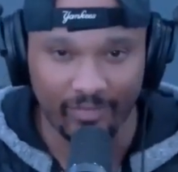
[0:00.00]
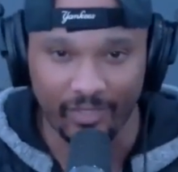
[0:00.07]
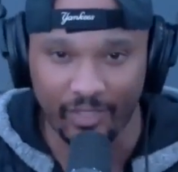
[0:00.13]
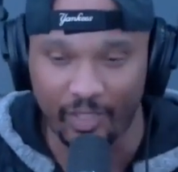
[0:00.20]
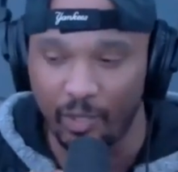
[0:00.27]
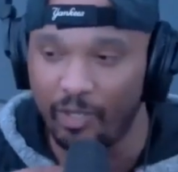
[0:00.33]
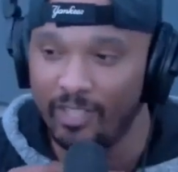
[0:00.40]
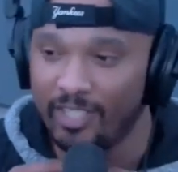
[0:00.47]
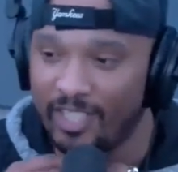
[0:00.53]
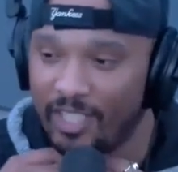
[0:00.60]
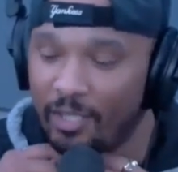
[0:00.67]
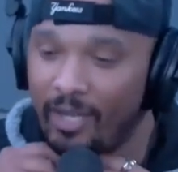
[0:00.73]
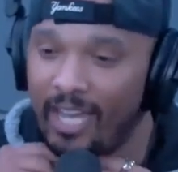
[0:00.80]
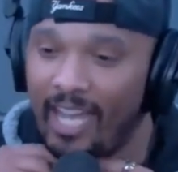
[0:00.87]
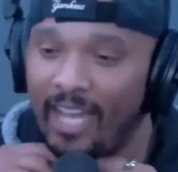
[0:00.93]
George
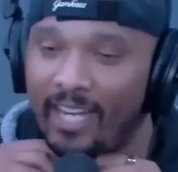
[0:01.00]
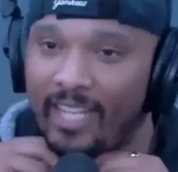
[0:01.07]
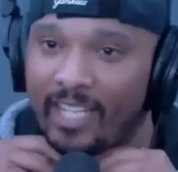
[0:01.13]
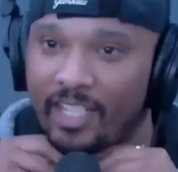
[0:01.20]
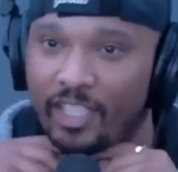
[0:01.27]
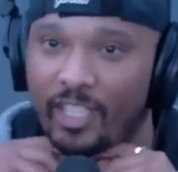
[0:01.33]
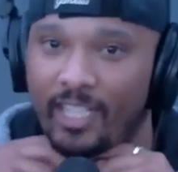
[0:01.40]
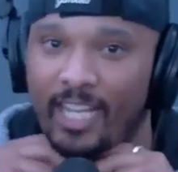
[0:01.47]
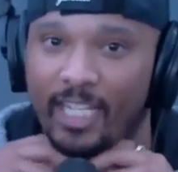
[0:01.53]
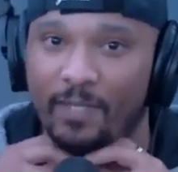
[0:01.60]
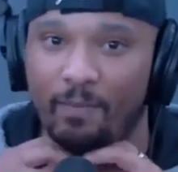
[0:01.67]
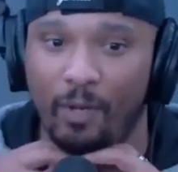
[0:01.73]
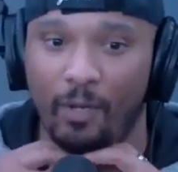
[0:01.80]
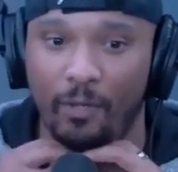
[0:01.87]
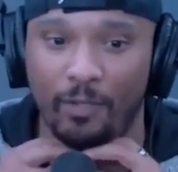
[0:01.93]
still had his chin
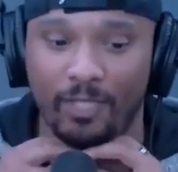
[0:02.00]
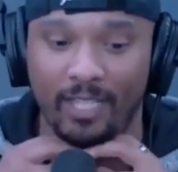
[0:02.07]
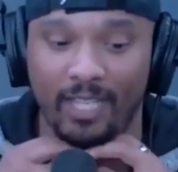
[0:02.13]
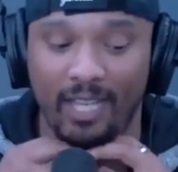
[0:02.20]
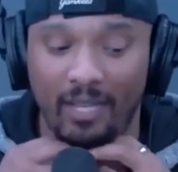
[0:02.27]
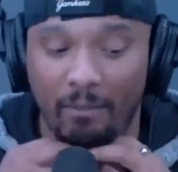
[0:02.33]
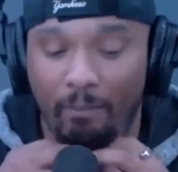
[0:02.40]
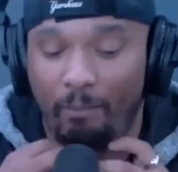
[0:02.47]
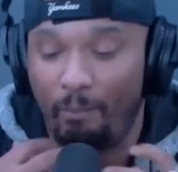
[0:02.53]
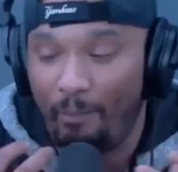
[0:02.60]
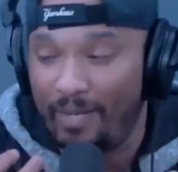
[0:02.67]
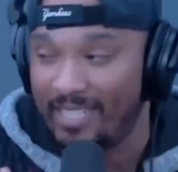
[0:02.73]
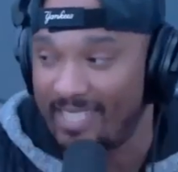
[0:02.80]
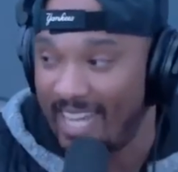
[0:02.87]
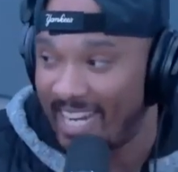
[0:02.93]
exposed,
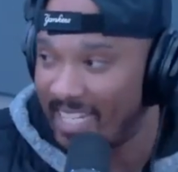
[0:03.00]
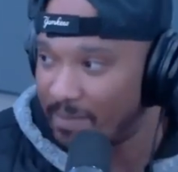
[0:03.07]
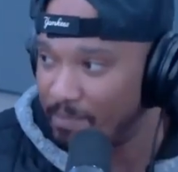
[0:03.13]
but it's not as